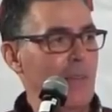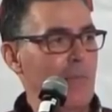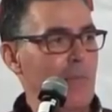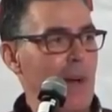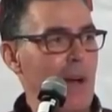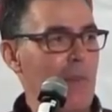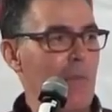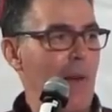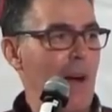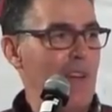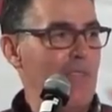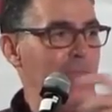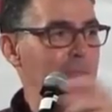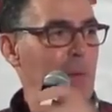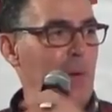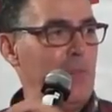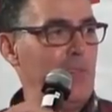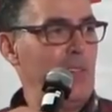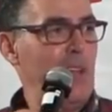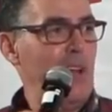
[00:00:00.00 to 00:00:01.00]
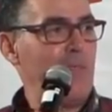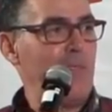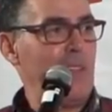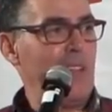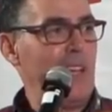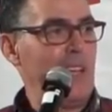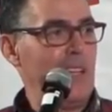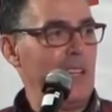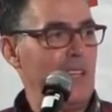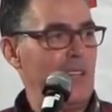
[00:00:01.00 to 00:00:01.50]
My wife puts
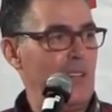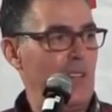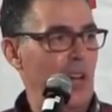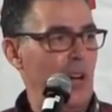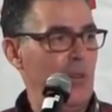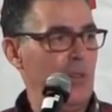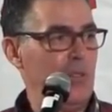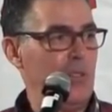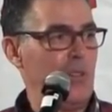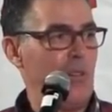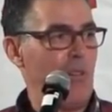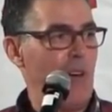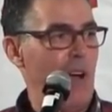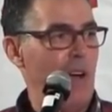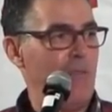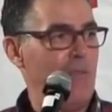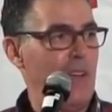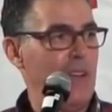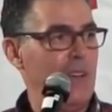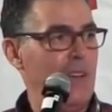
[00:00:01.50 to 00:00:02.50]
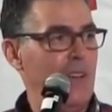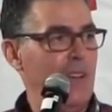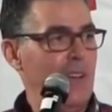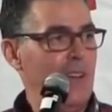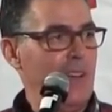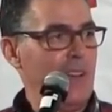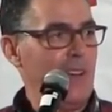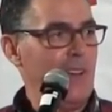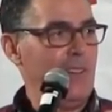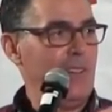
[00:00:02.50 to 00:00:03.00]
everything in the toaster oven
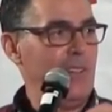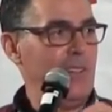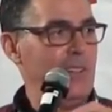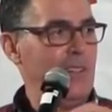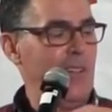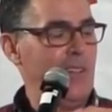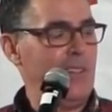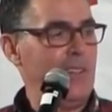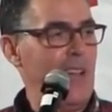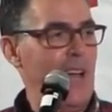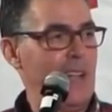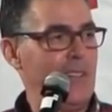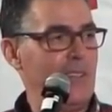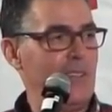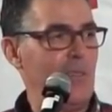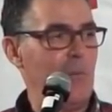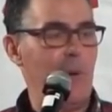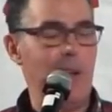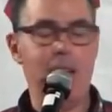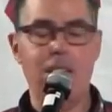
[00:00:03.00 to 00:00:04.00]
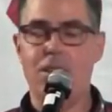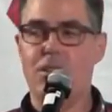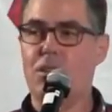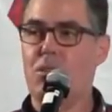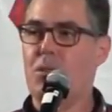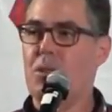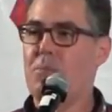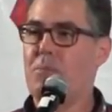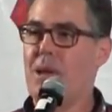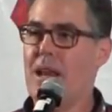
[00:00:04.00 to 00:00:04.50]
because she says that's the way to do it.